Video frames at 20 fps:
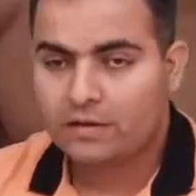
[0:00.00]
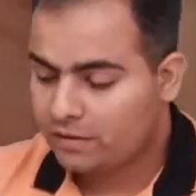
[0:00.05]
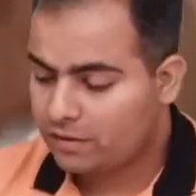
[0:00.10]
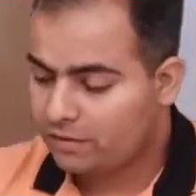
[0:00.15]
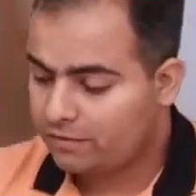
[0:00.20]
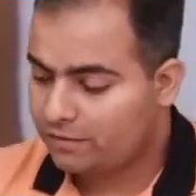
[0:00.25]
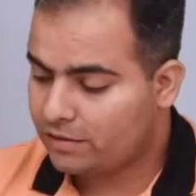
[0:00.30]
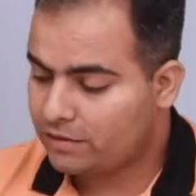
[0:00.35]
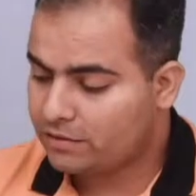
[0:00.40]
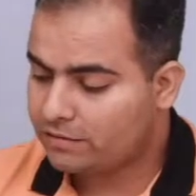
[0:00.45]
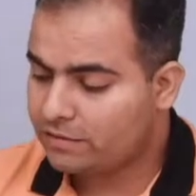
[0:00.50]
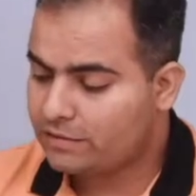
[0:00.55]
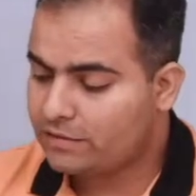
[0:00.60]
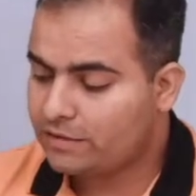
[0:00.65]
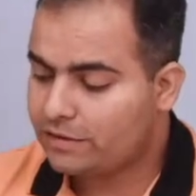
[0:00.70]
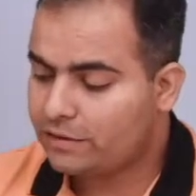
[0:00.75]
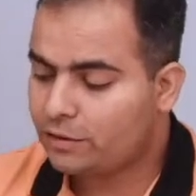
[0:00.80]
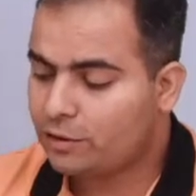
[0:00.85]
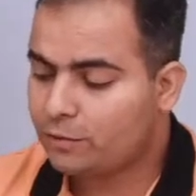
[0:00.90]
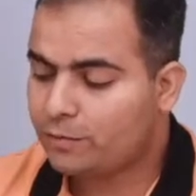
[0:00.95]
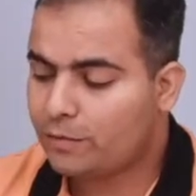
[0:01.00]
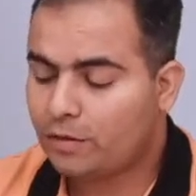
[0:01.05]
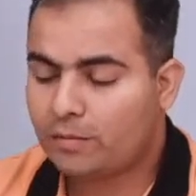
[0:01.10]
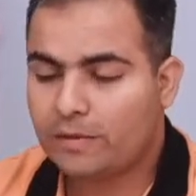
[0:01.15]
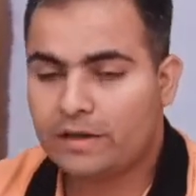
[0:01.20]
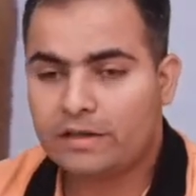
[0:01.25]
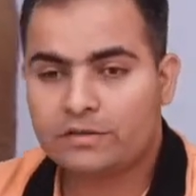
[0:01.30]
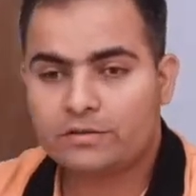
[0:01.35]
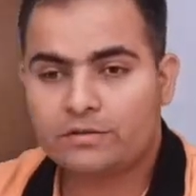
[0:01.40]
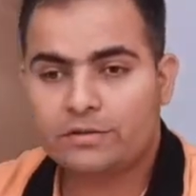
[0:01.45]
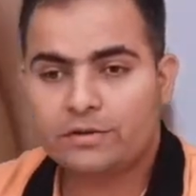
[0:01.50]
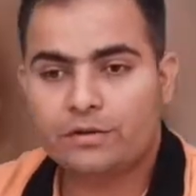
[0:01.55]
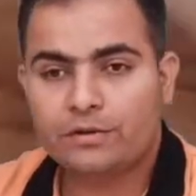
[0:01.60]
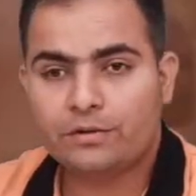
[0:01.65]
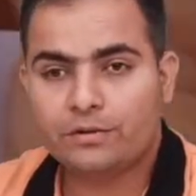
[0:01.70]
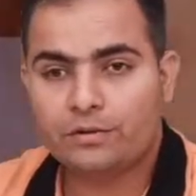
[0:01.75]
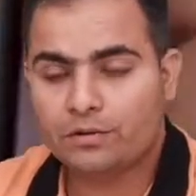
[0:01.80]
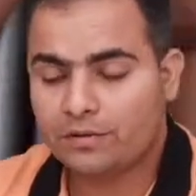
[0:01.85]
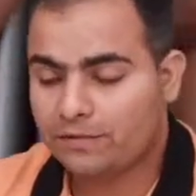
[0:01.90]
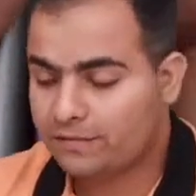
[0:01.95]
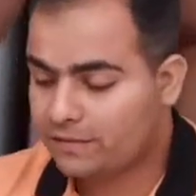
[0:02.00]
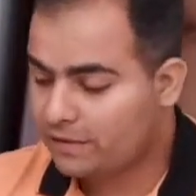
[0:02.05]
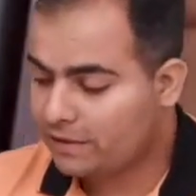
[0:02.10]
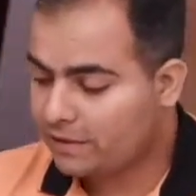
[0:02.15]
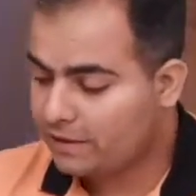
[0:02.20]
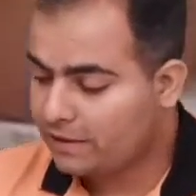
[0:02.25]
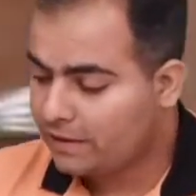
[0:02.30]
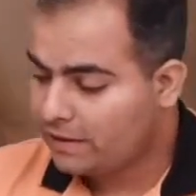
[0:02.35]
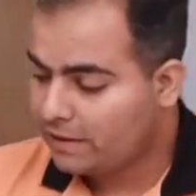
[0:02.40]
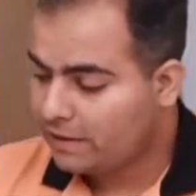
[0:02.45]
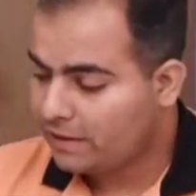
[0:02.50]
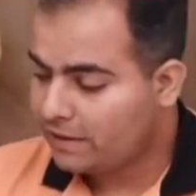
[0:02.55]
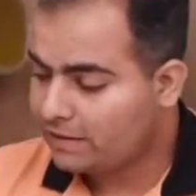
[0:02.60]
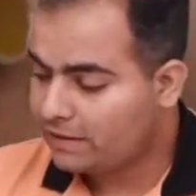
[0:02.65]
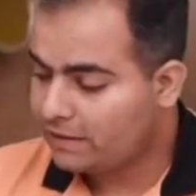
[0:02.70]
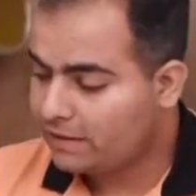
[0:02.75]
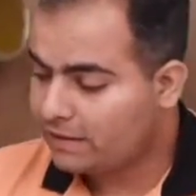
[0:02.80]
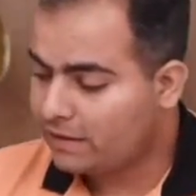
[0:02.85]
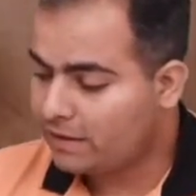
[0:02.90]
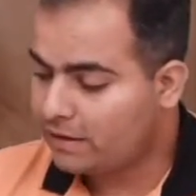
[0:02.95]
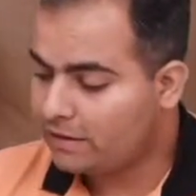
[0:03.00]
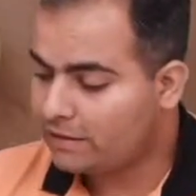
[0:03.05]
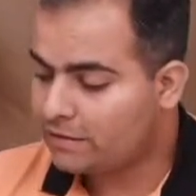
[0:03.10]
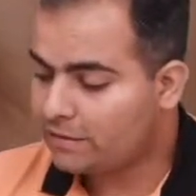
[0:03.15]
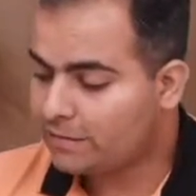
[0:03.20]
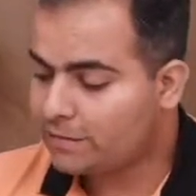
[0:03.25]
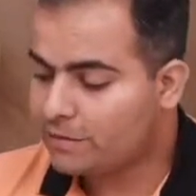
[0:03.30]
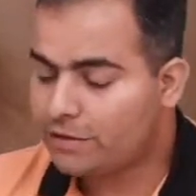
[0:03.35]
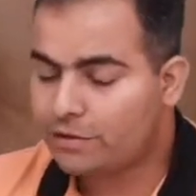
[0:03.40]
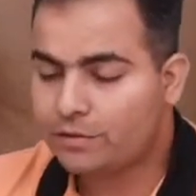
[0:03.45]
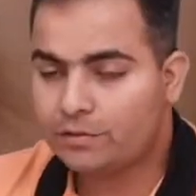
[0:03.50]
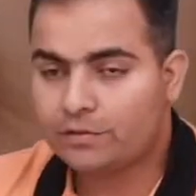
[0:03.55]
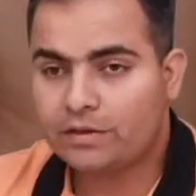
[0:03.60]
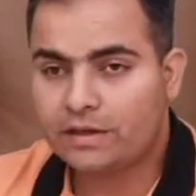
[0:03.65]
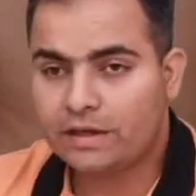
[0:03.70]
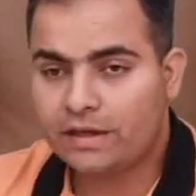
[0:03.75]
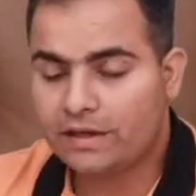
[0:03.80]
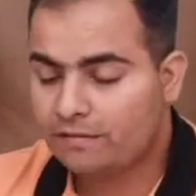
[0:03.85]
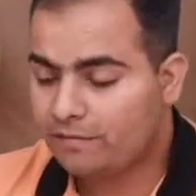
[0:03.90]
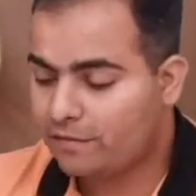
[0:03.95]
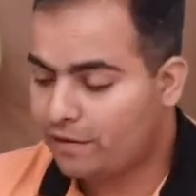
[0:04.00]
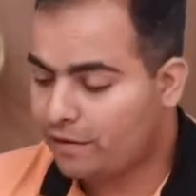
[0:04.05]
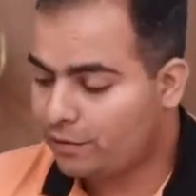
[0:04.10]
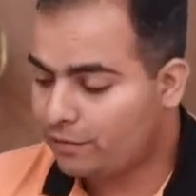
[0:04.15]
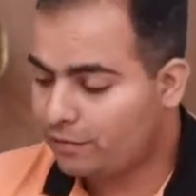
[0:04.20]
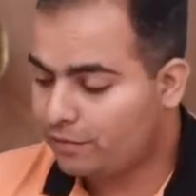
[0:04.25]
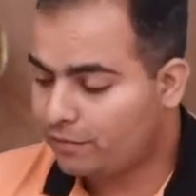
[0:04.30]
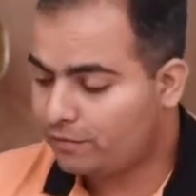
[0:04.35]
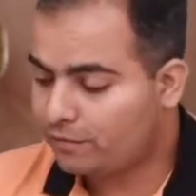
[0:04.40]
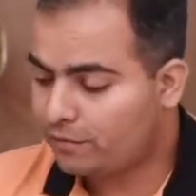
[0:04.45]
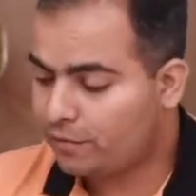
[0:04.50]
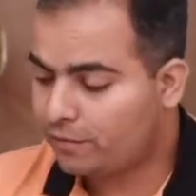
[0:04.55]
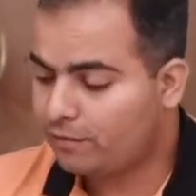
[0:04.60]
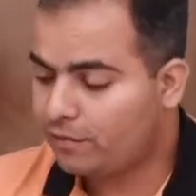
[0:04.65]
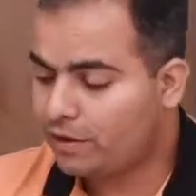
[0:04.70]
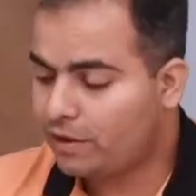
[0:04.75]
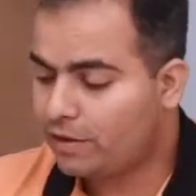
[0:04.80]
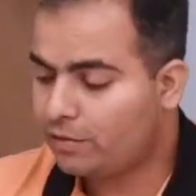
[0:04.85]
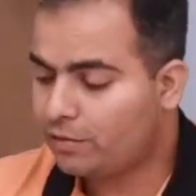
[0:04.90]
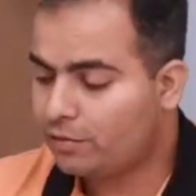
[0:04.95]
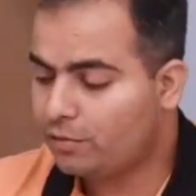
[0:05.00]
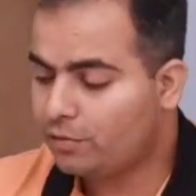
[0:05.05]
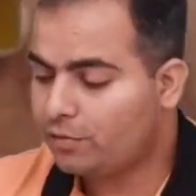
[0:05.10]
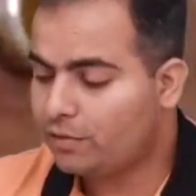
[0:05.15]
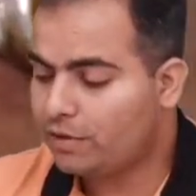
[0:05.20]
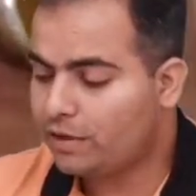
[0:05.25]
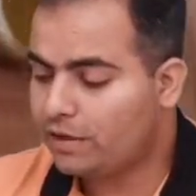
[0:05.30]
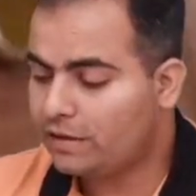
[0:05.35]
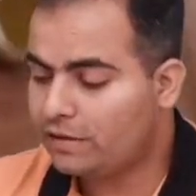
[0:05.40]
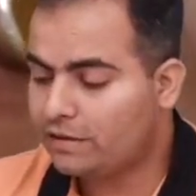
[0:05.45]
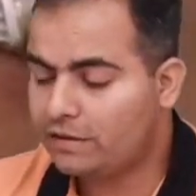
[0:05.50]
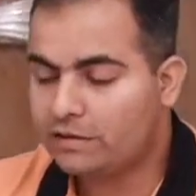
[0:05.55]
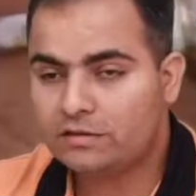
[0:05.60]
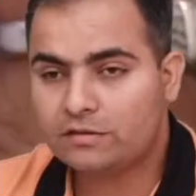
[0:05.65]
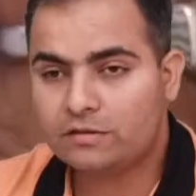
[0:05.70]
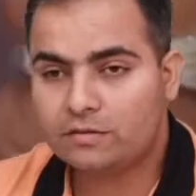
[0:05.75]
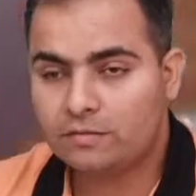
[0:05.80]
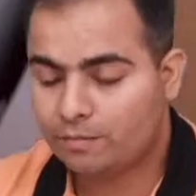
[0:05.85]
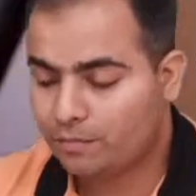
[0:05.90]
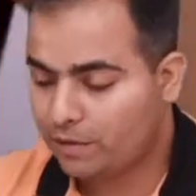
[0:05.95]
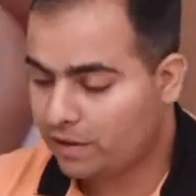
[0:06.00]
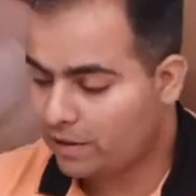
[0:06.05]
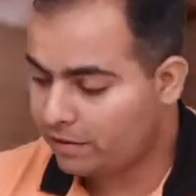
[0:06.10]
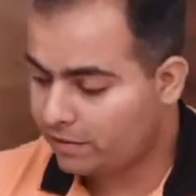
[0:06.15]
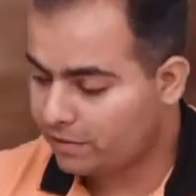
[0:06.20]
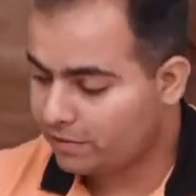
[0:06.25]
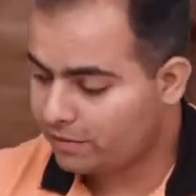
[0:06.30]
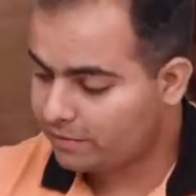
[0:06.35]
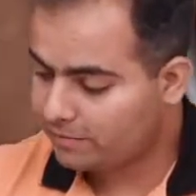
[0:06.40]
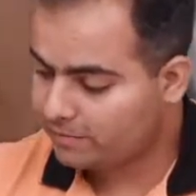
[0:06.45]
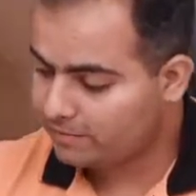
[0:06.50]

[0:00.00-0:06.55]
The first one is z to the power minus 2 into u of z, and then I'll substitute n value from 1 to 2 in this part.